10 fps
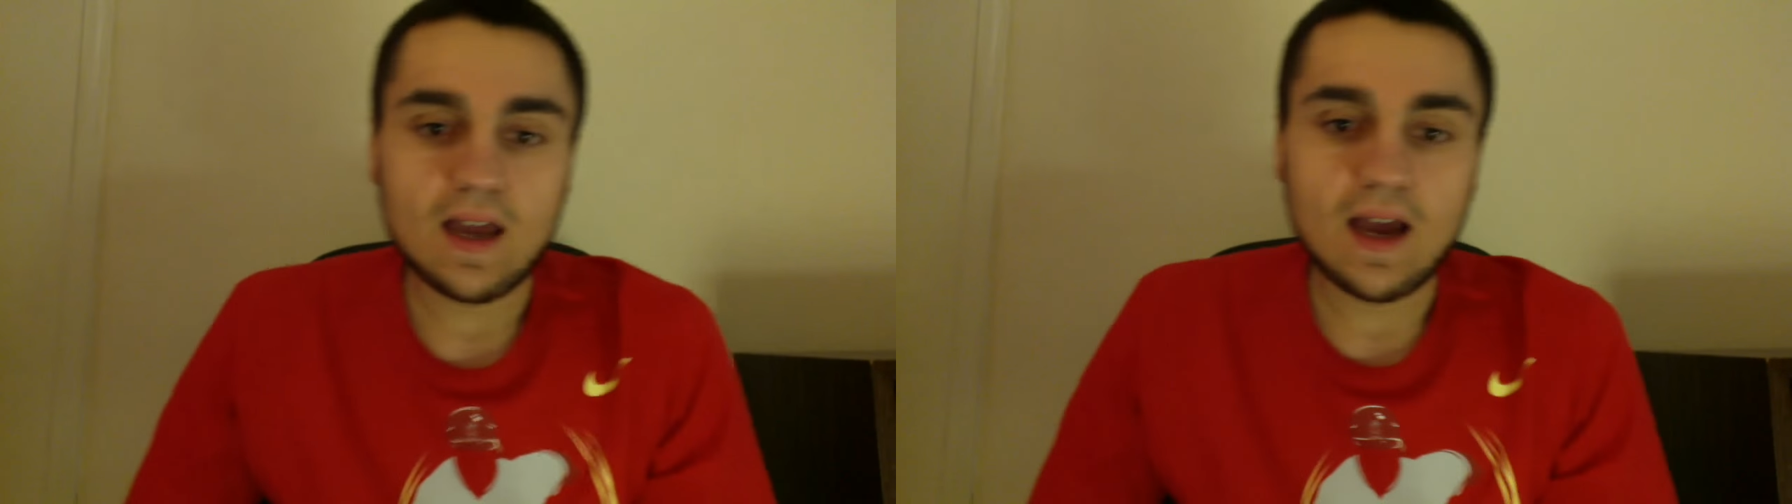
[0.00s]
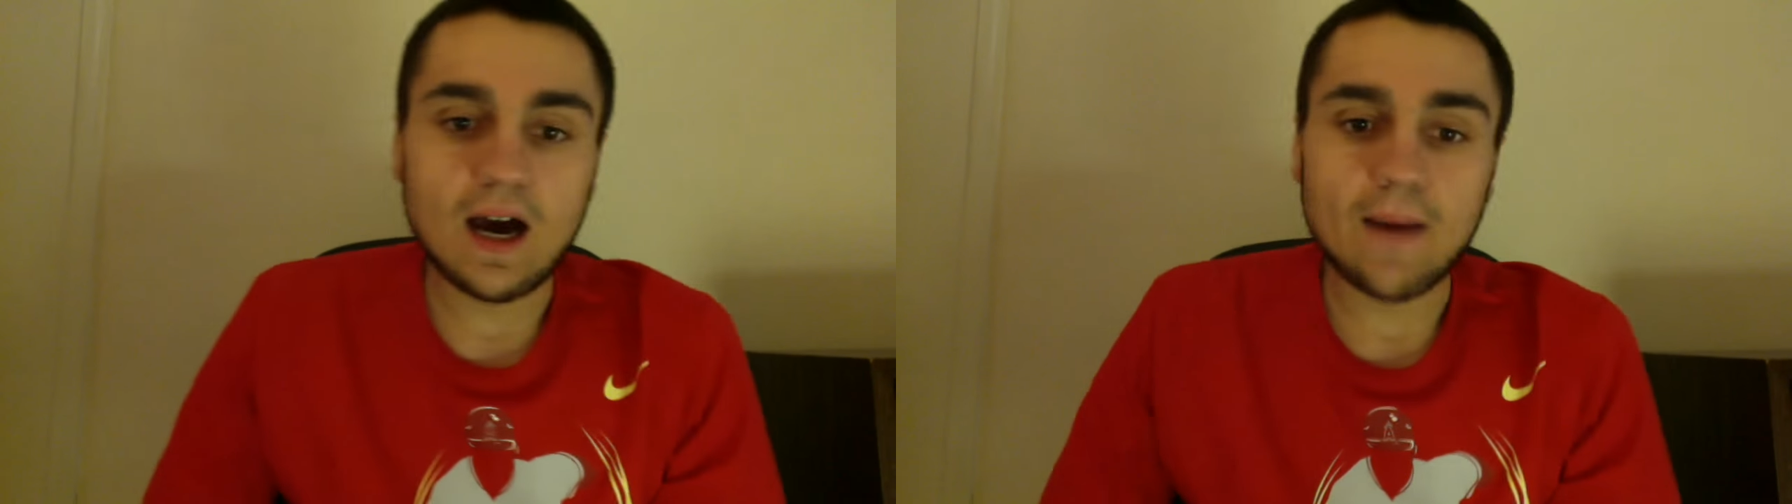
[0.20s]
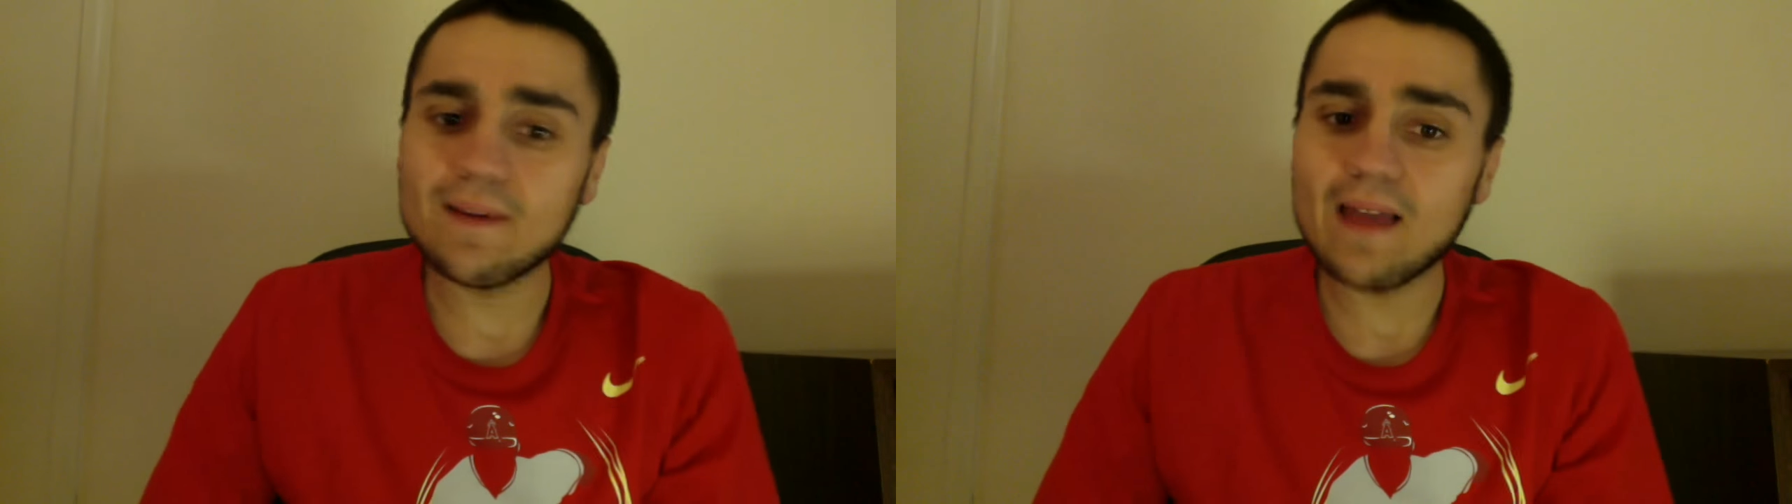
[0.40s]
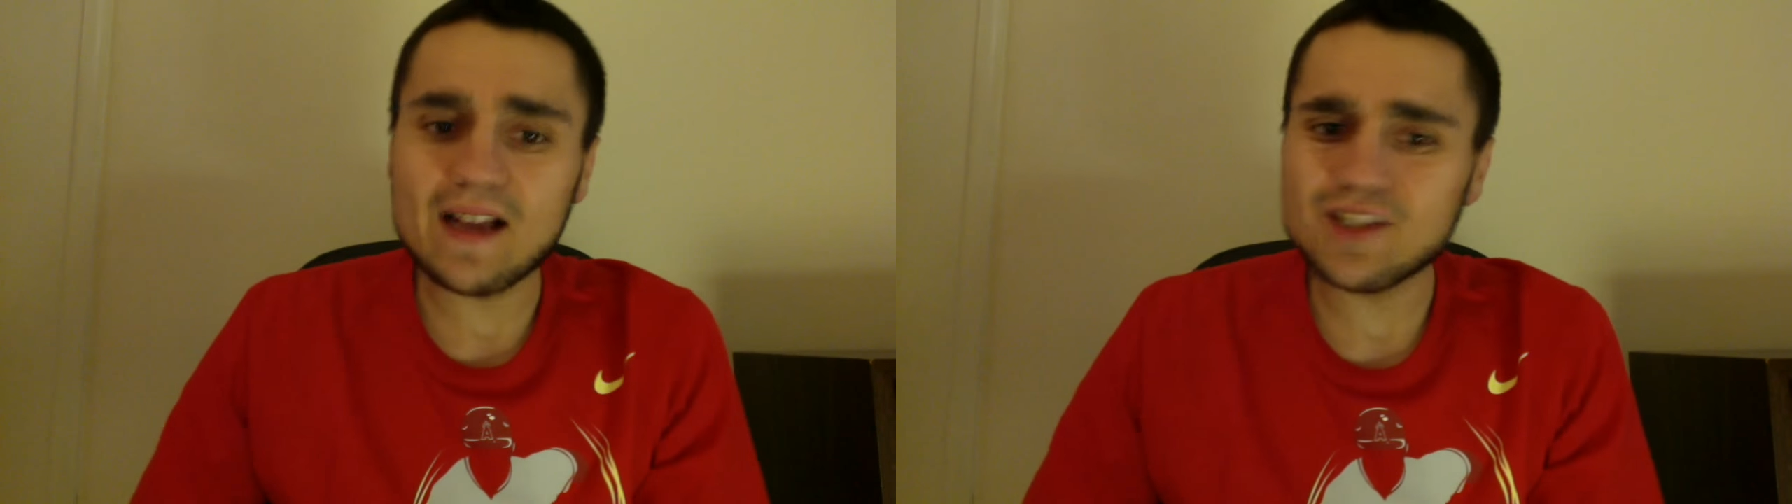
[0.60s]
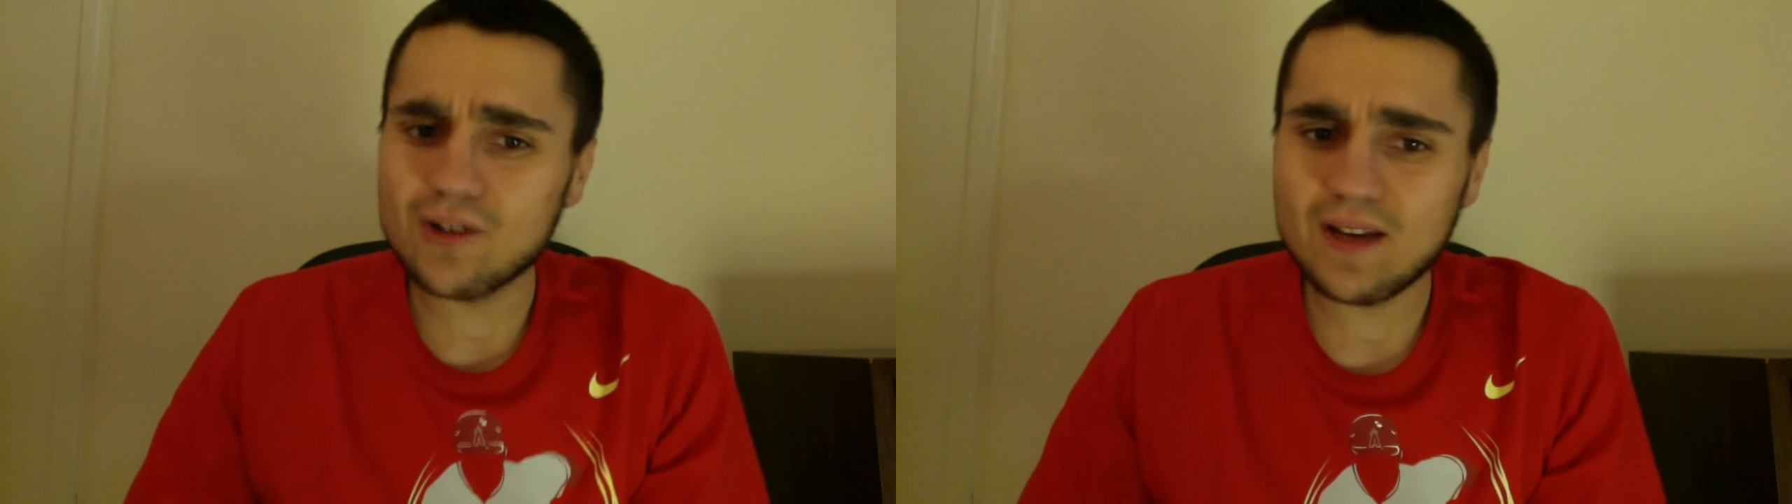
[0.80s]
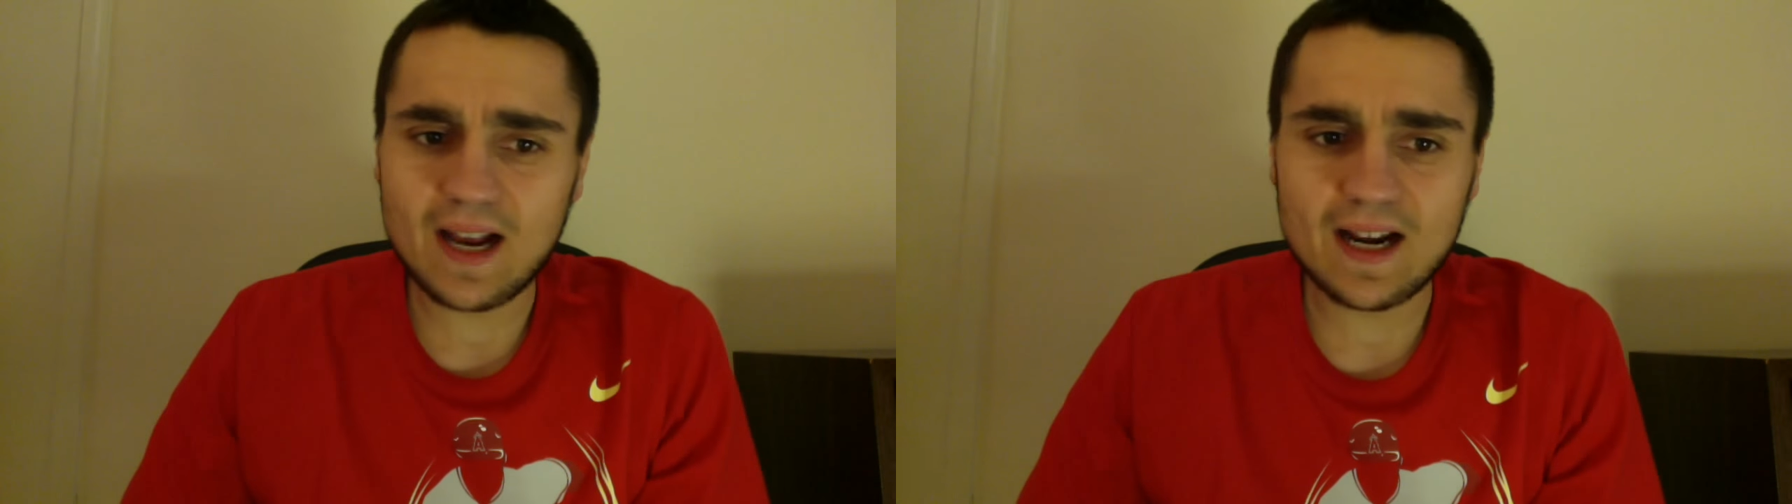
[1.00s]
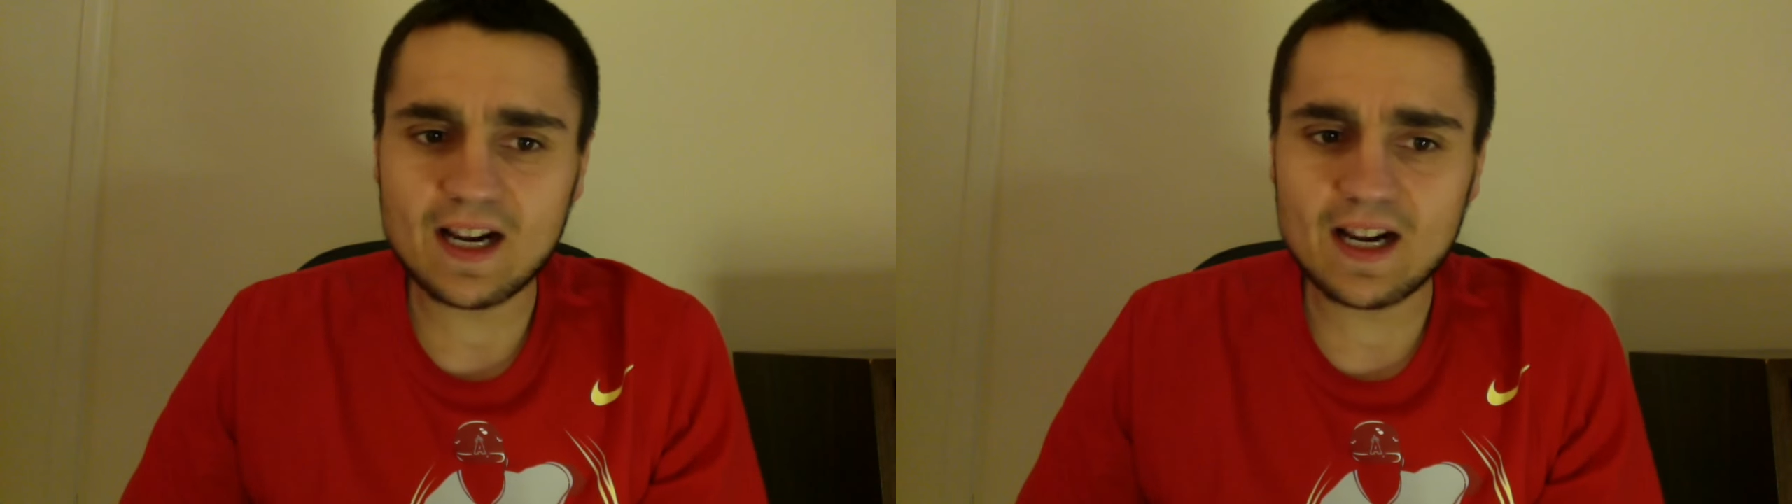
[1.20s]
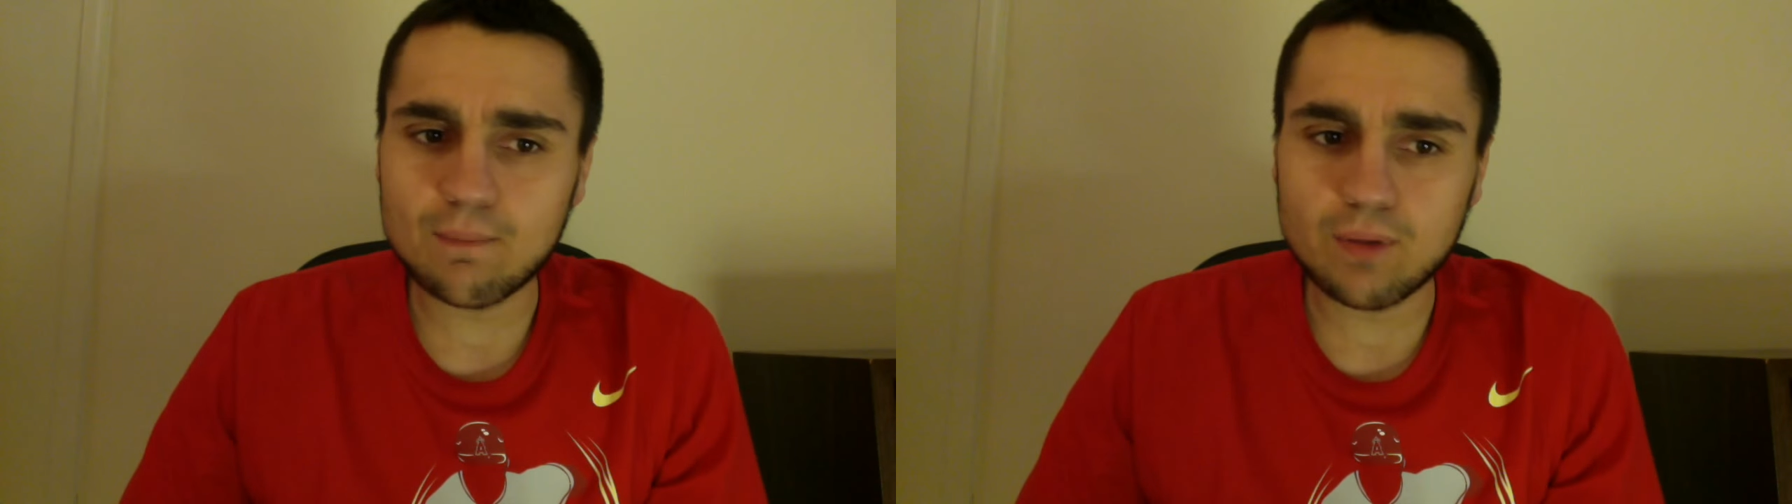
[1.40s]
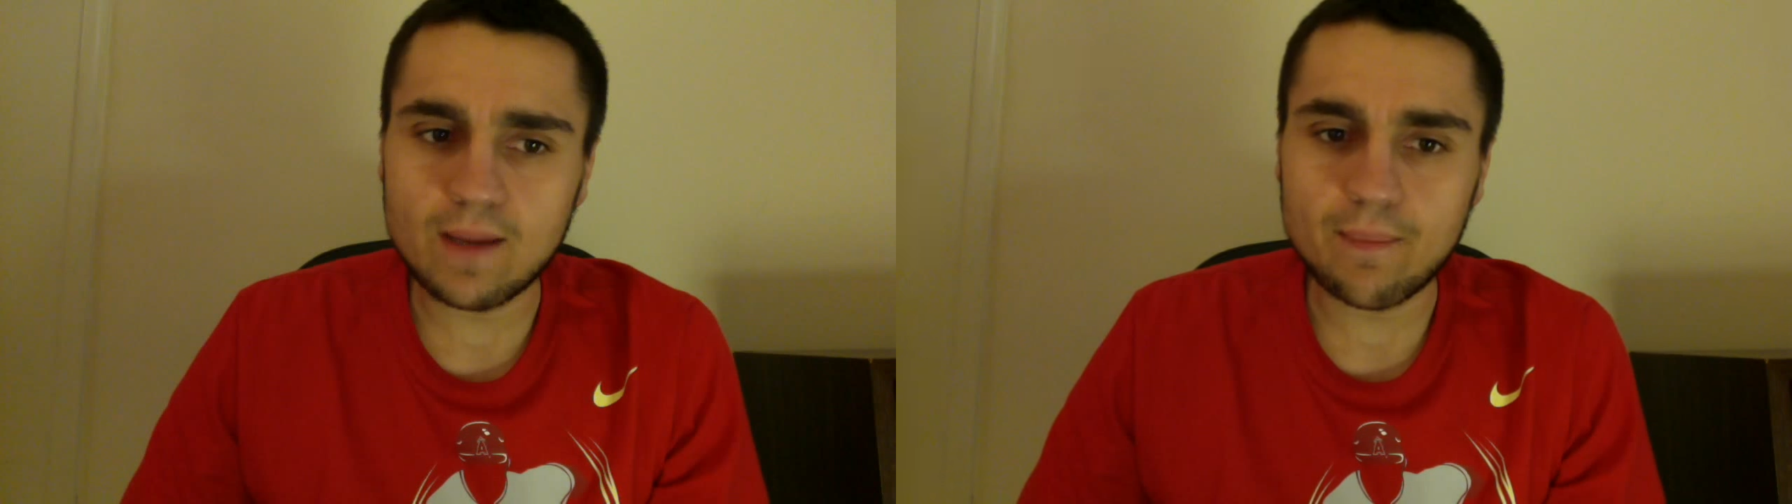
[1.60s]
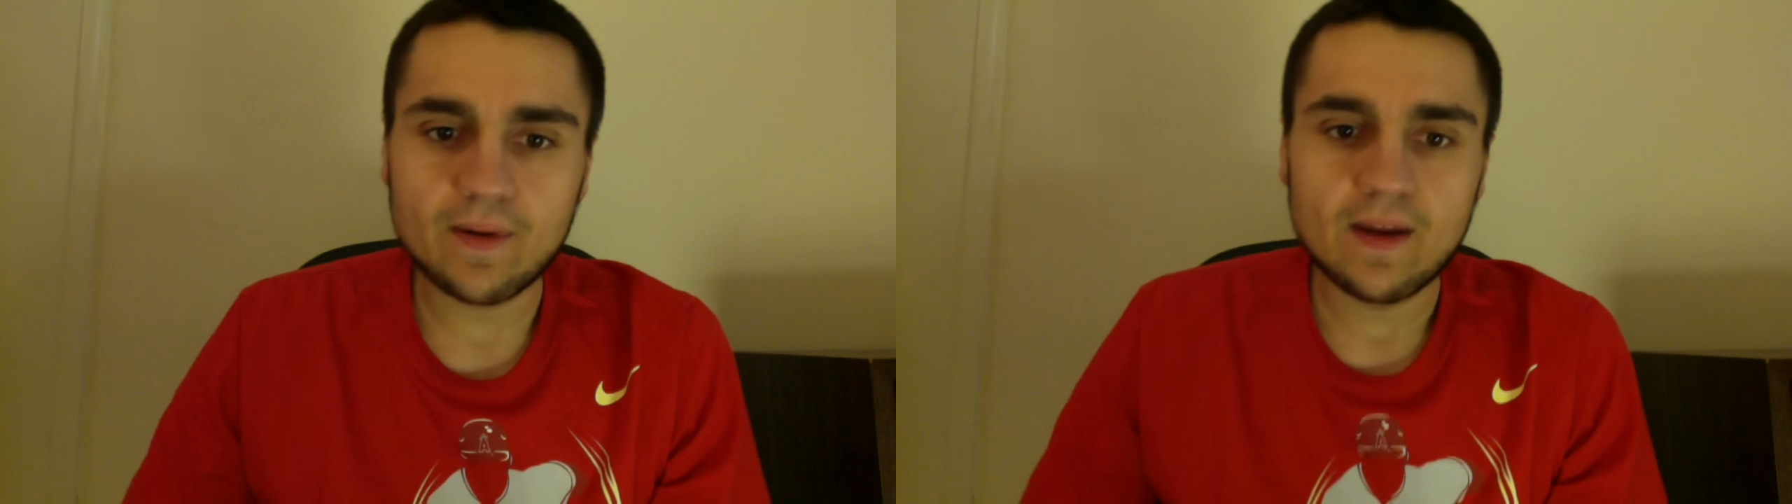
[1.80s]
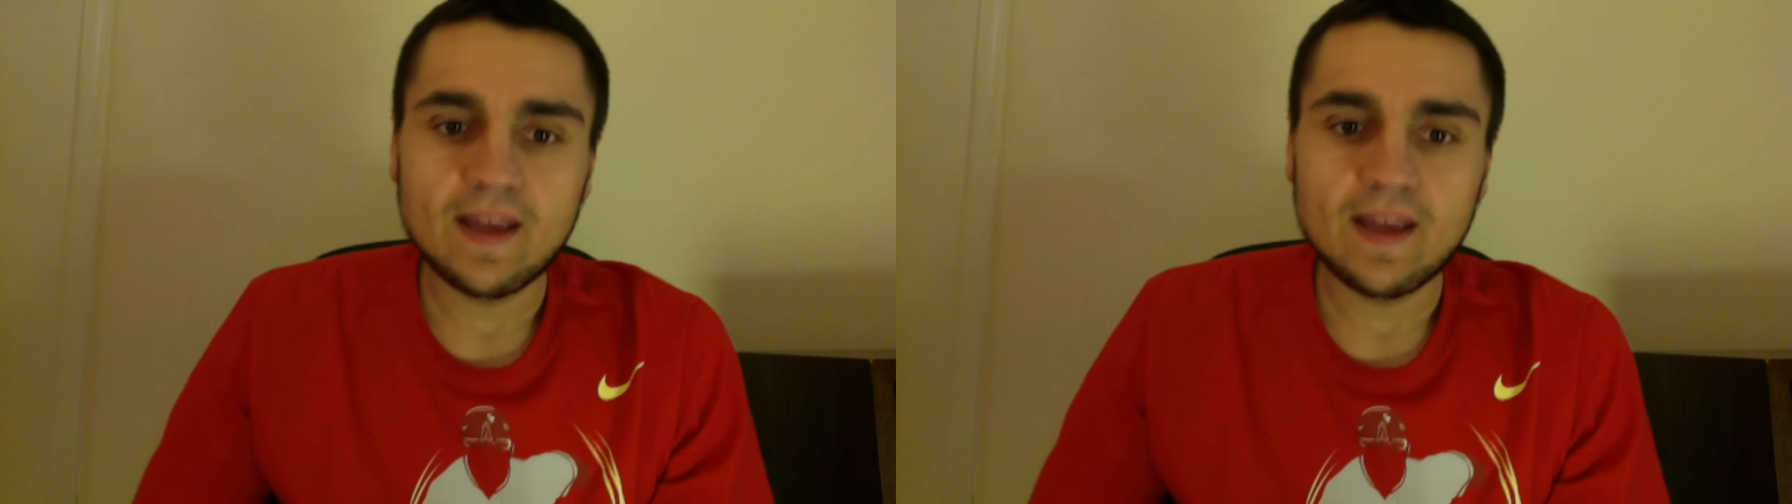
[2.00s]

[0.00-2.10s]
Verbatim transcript: Uh, but last year he kind of had a blip.